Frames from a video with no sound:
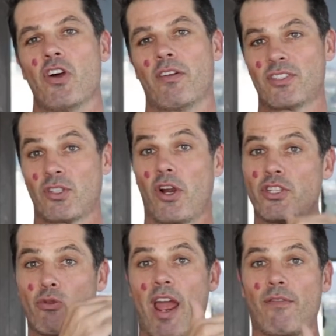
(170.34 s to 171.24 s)
starting
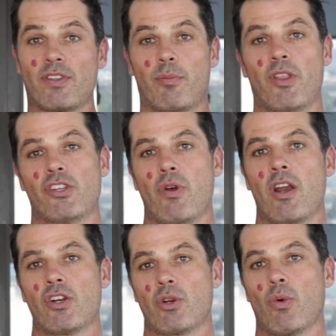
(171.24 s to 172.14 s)
to rank for some of those red
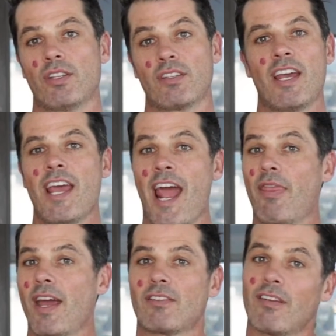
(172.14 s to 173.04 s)
ocean ones. And
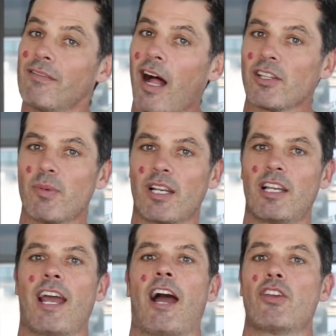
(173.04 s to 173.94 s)
that's
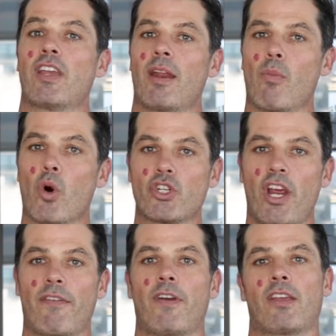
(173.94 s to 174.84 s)
ultimately how you get more
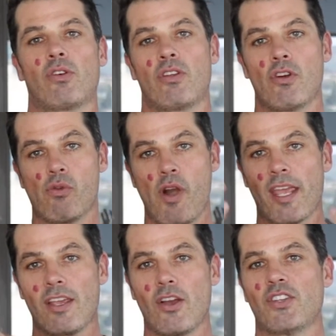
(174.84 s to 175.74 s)
traffic, your
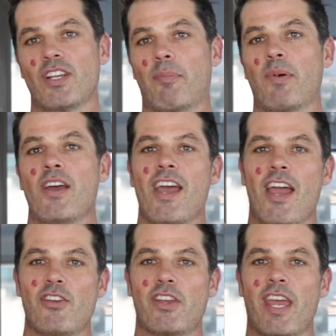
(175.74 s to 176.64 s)
ranking goes up
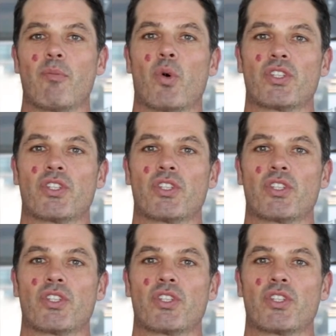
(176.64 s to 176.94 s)
and you get more